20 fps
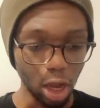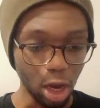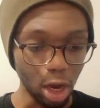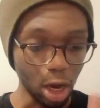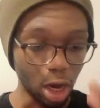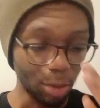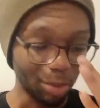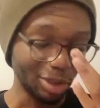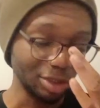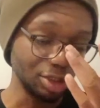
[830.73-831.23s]

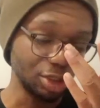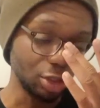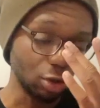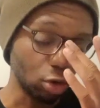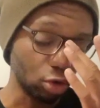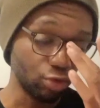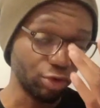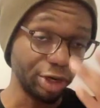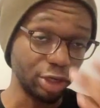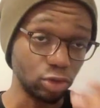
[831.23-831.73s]
up until
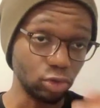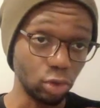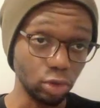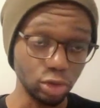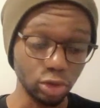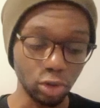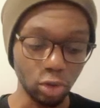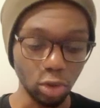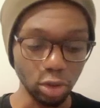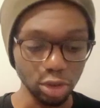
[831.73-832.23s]
Craig
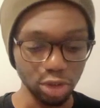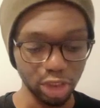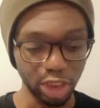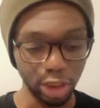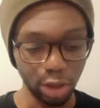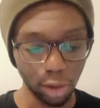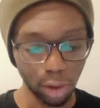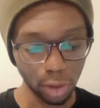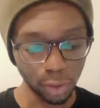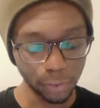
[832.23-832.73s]
Dawson got sent
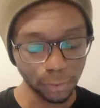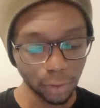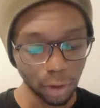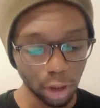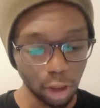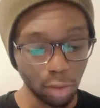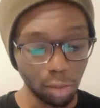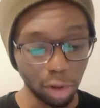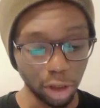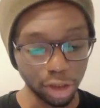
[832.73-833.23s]
off.
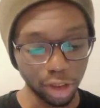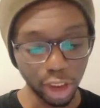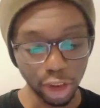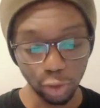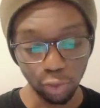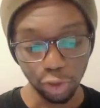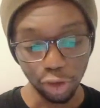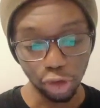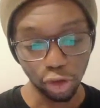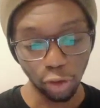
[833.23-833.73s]
But yes,
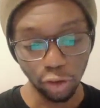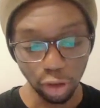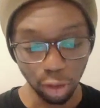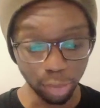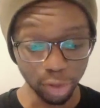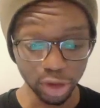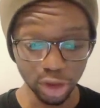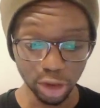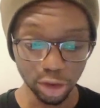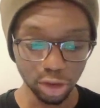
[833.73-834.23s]
we showed the
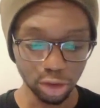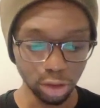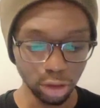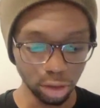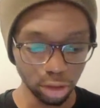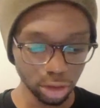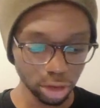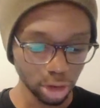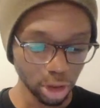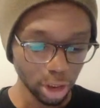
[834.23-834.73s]

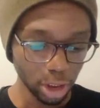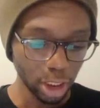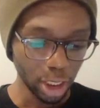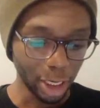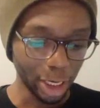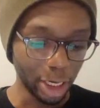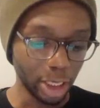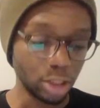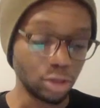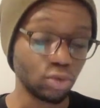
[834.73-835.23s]
persistence
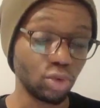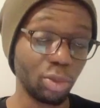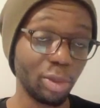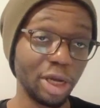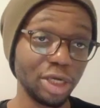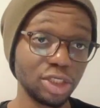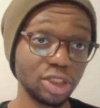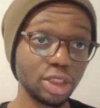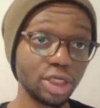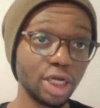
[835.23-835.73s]
and we
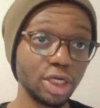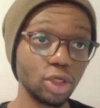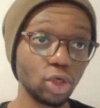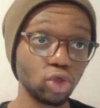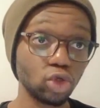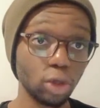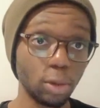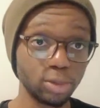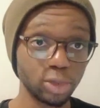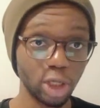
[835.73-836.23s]
managed to get the
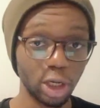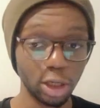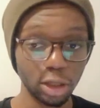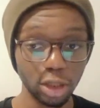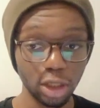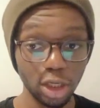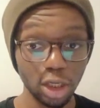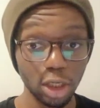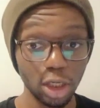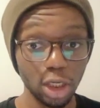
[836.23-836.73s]
job done
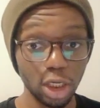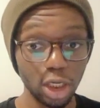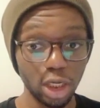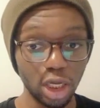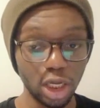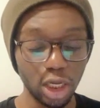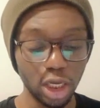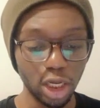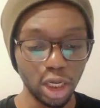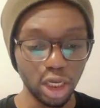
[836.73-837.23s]

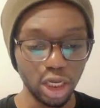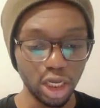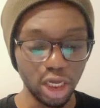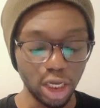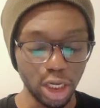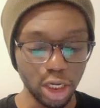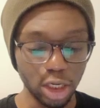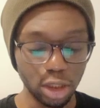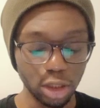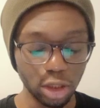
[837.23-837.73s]

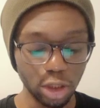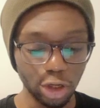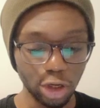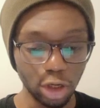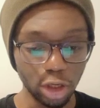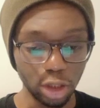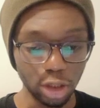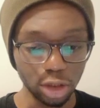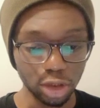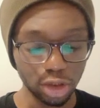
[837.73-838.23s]
in
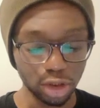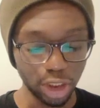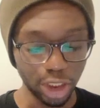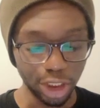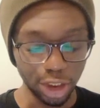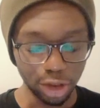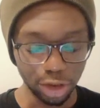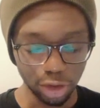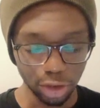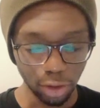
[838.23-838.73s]
a
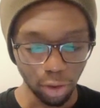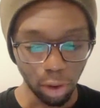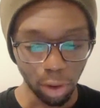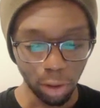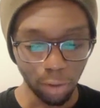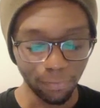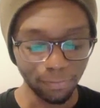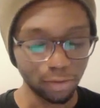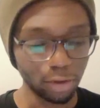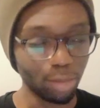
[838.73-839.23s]
stage
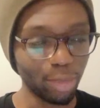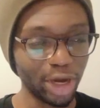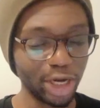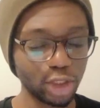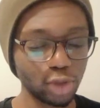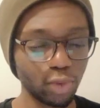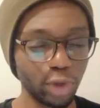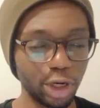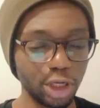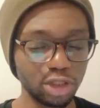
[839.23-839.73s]
of the
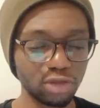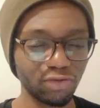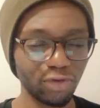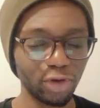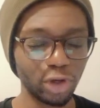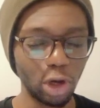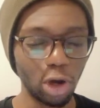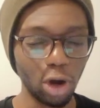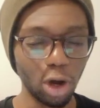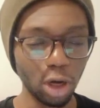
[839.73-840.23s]
match where it's
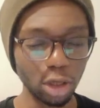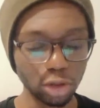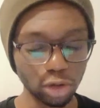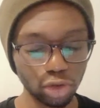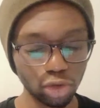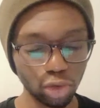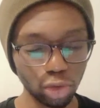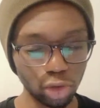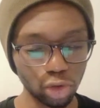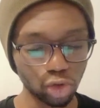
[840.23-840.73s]
very hard
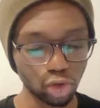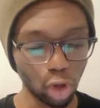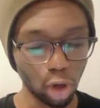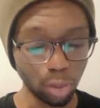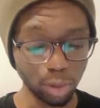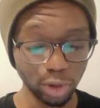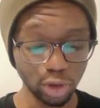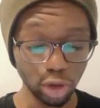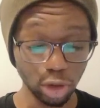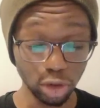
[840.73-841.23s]
to
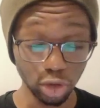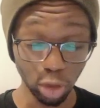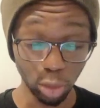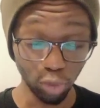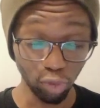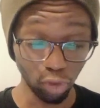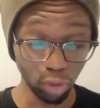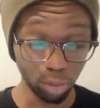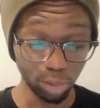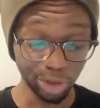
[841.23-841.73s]
stop the job
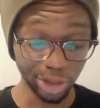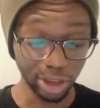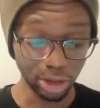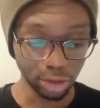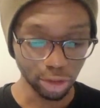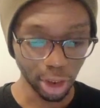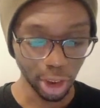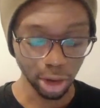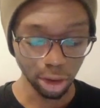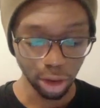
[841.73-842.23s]
from being
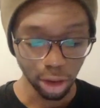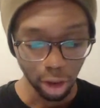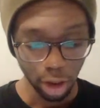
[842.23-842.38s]
done.